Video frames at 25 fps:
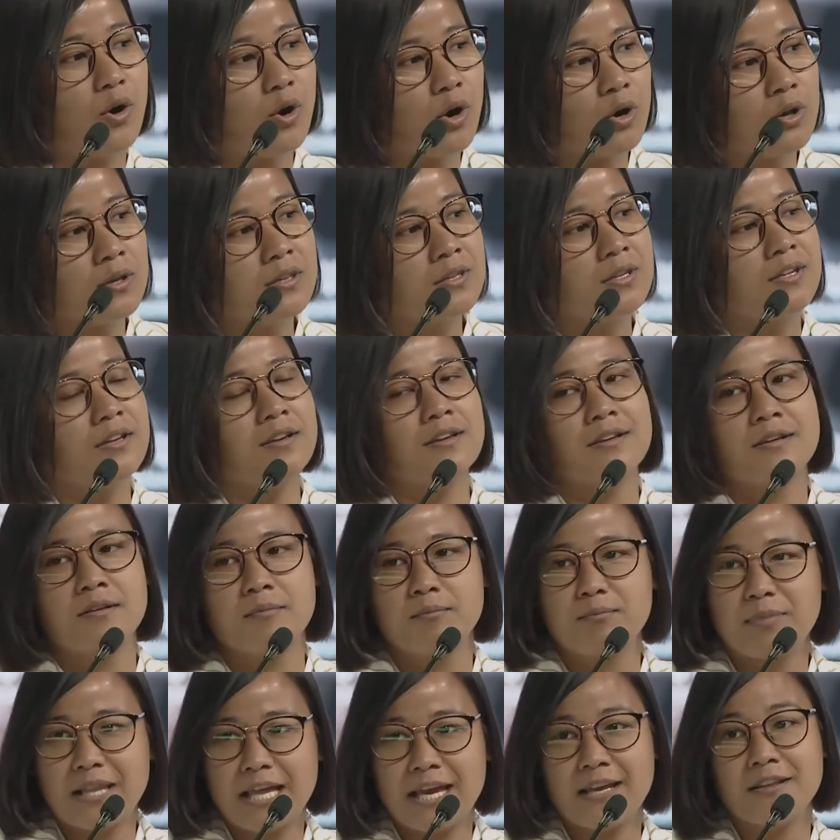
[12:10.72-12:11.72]
all
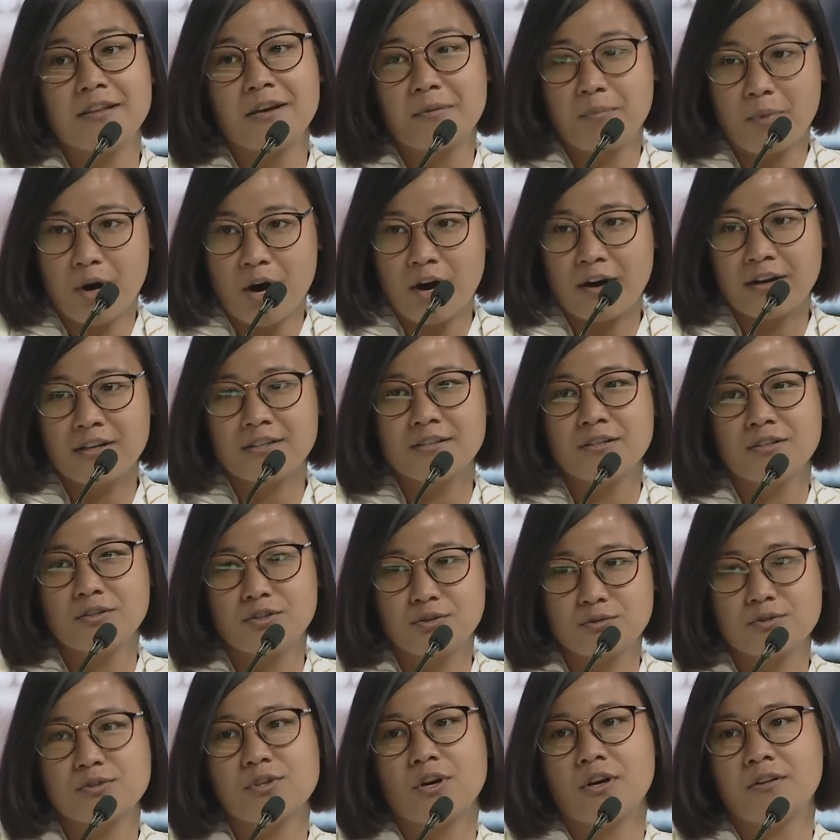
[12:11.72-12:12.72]
play their part
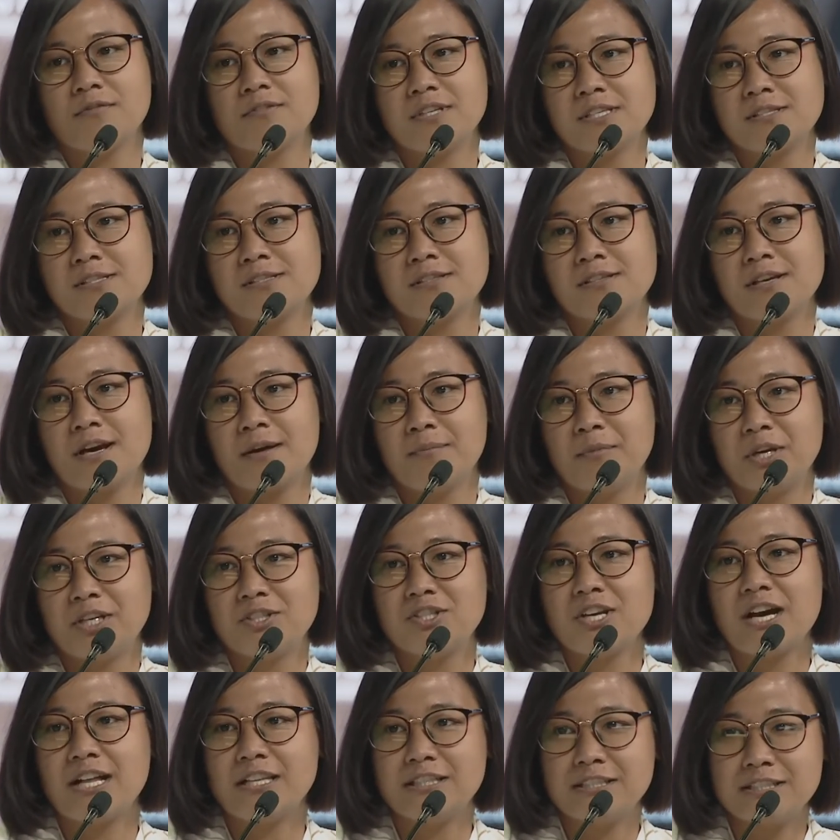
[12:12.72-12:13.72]
to solve this
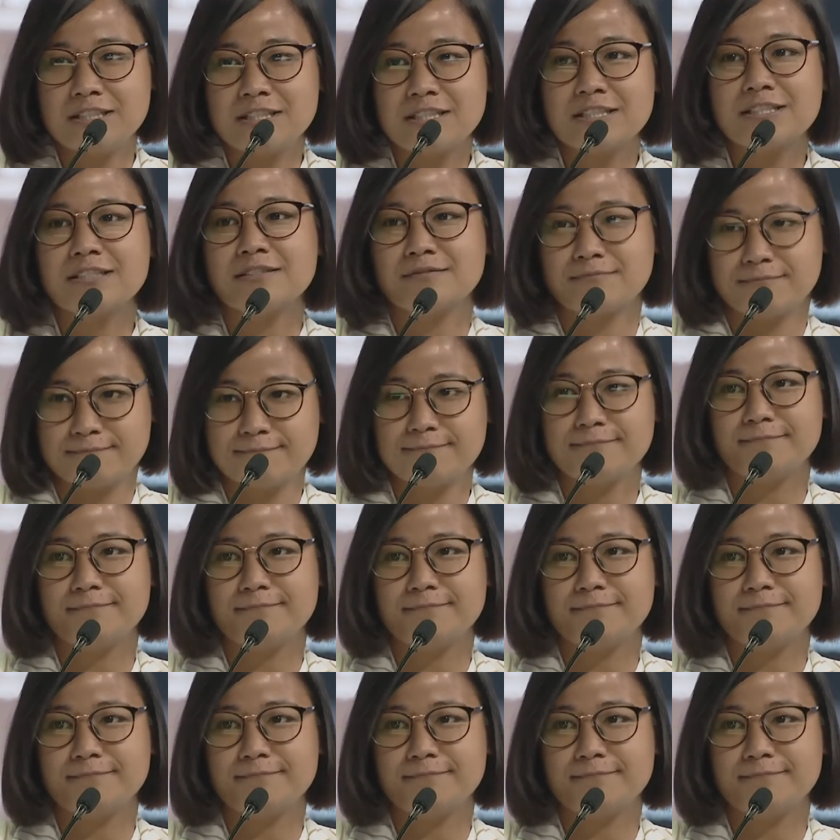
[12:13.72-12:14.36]
big challenge.